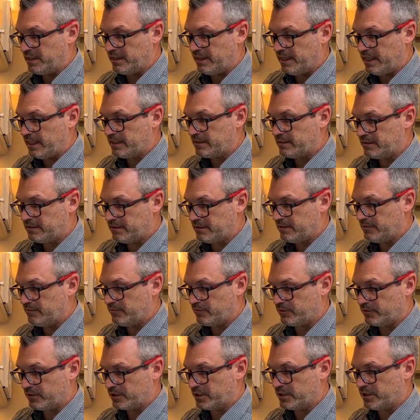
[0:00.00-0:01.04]
that
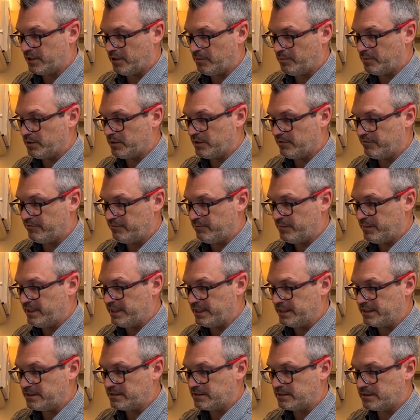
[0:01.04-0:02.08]
for a couple of
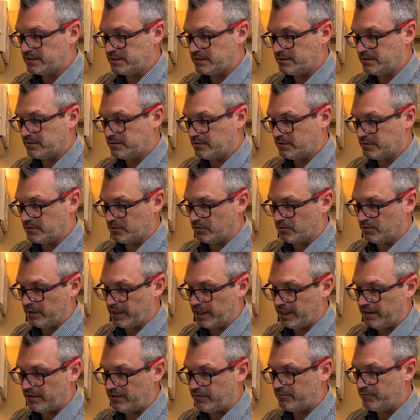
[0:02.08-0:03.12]
minutes so
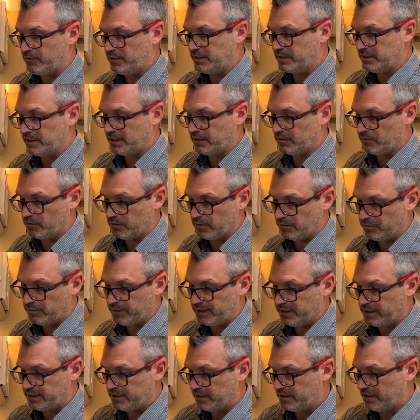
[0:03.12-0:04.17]
everything will
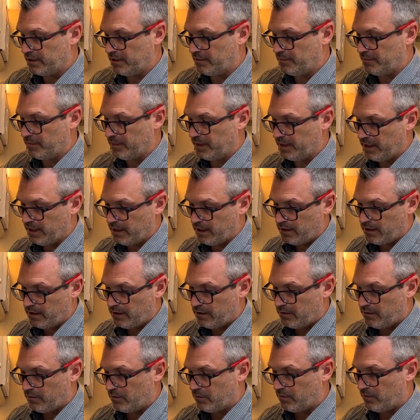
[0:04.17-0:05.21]
become
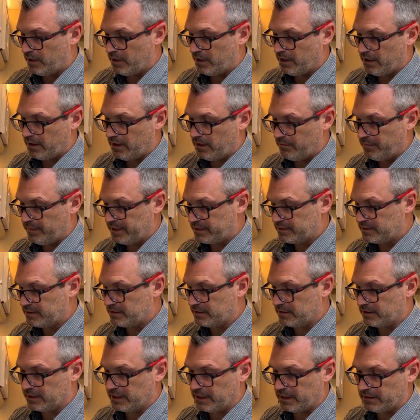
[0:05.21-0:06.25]
well mixed
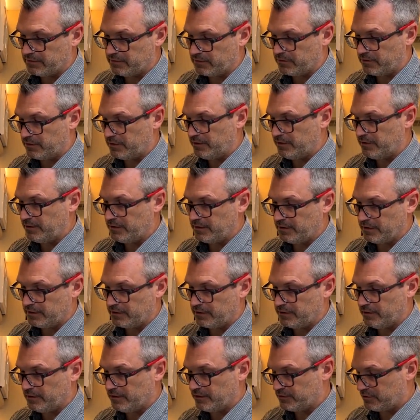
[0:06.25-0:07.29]
together, the
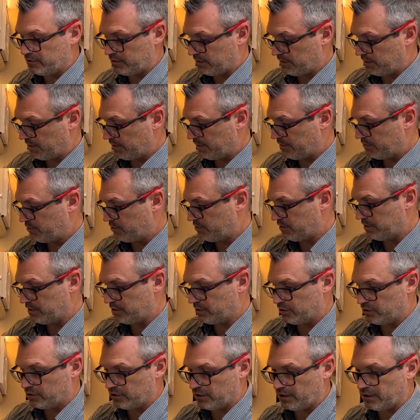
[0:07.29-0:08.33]
dulce de leche
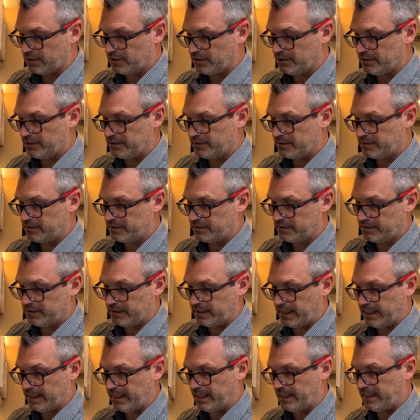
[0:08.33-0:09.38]
chocolate
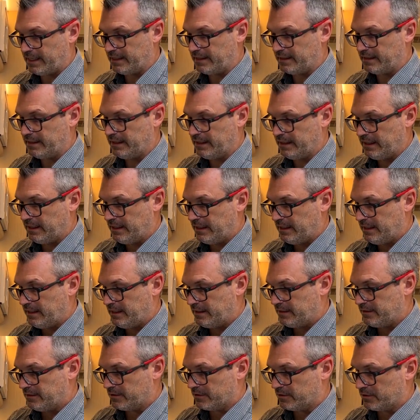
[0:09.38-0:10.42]
and
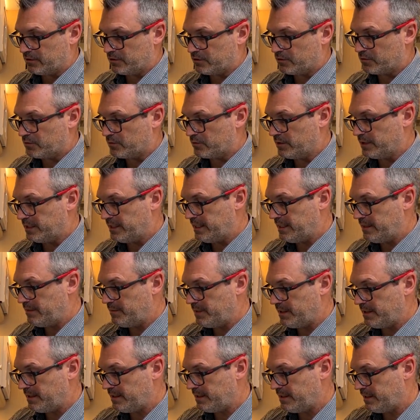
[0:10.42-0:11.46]
the
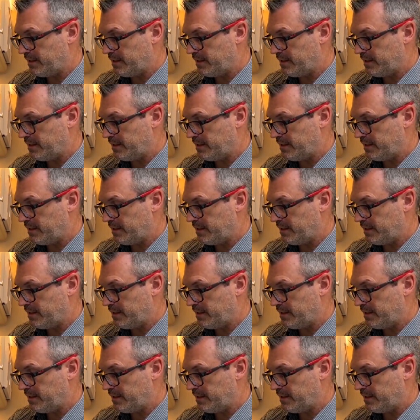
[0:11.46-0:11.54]
cream.